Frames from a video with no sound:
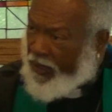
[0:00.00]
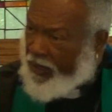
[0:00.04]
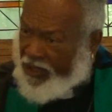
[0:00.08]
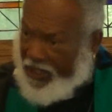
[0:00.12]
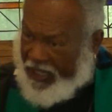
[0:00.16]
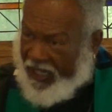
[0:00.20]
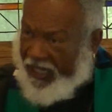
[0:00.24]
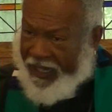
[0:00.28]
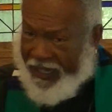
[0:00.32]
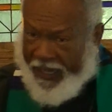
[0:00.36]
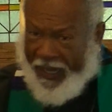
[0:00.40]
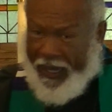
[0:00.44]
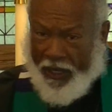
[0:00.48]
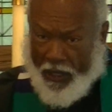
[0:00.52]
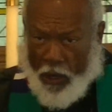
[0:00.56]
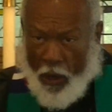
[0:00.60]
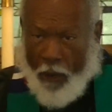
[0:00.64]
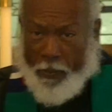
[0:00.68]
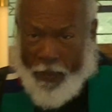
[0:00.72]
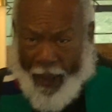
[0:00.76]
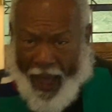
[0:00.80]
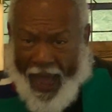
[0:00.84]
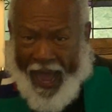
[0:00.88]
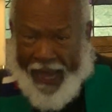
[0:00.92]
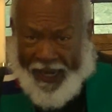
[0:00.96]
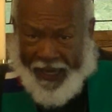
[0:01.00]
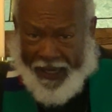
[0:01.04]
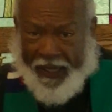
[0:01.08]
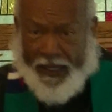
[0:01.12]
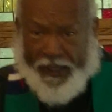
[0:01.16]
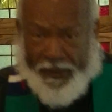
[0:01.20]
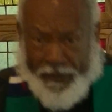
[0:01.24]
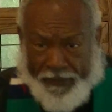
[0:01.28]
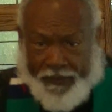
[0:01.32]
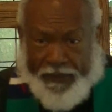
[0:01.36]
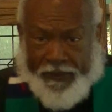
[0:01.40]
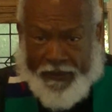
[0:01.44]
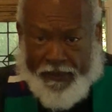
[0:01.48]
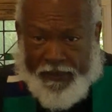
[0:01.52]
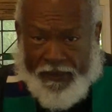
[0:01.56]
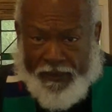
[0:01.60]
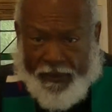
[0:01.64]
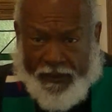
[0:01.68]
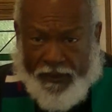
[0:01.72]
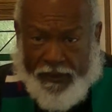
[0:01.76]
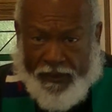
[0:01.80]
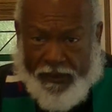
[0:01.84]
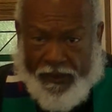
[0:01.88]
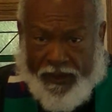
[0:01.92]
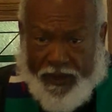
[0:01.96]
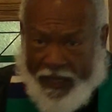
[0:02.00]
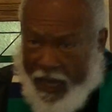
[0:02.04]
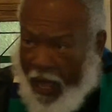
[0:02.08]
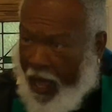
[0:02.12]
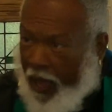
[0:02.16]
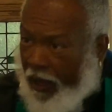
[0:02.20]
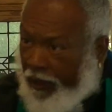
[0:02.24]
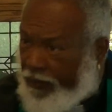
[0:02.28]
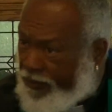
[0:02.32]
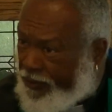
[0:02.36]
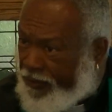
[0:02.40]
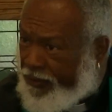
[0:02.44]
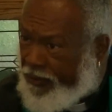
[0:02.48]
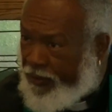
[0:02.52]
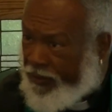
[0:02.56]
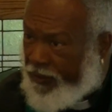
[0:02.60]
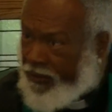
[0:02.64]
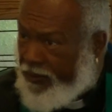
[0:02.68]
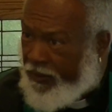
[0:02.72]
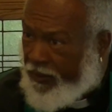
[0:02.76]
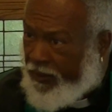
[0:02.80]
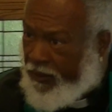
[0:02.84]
sitting in your pile of stuff. Hmm.